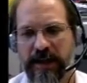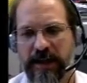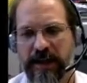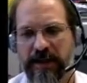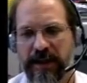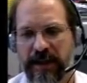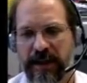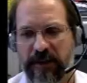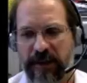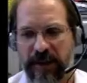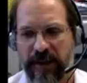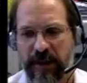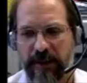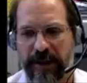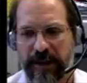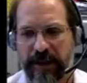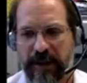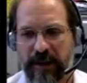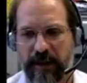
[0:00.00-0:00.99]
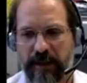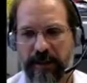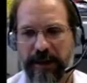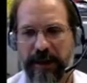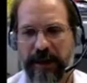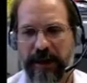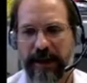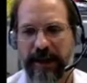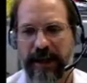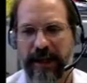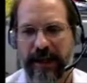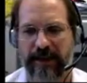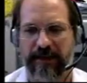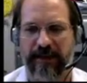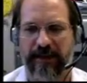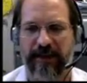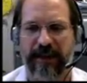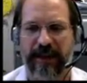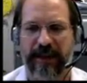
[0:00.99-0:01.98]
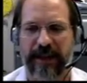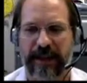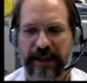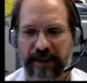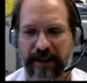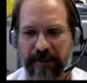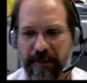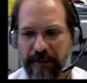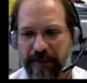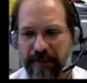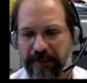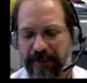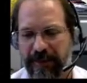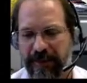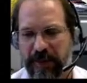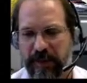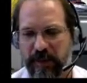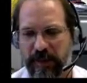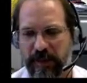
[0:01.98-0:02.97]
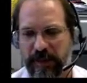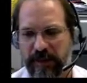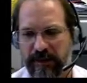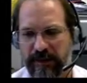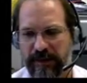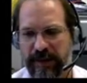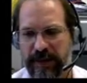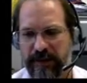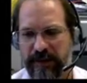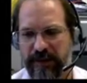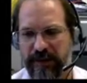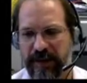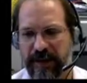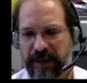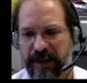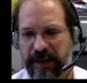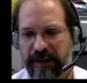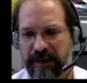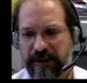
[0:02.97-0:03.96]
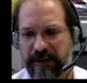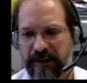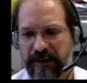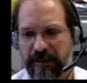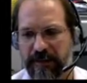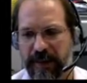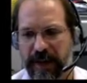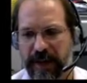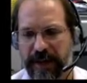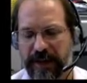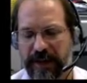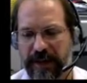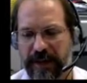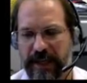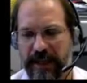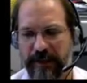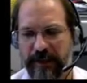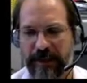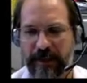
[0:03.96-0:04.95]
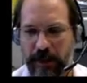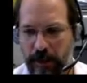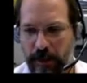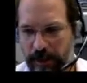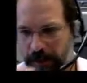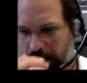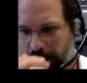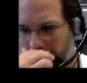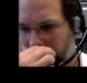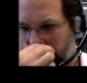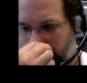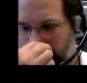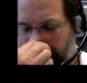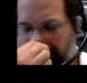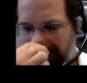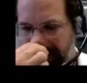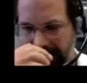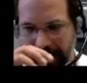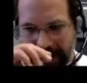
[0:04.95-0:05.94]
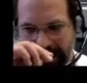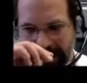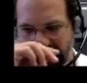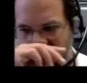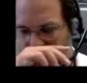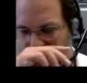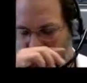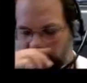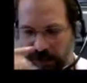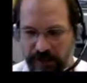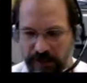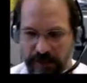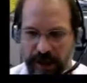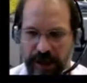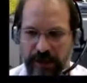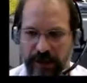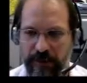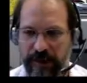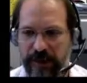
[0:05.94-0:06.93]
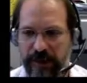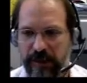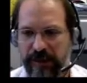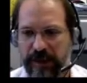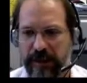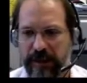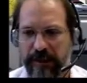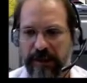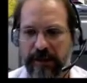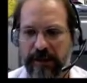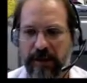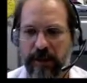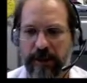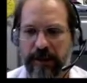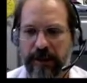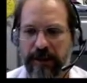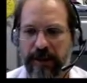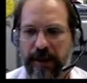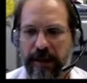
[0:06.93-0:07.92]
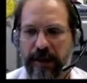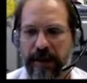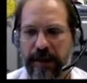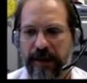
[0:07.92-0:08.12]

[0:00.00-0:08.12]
to generate our bicarbonate and hydrogen ion. So here's hydrogen ion binding to hemoglobin, and instead of doing creating reduced hemoglobin,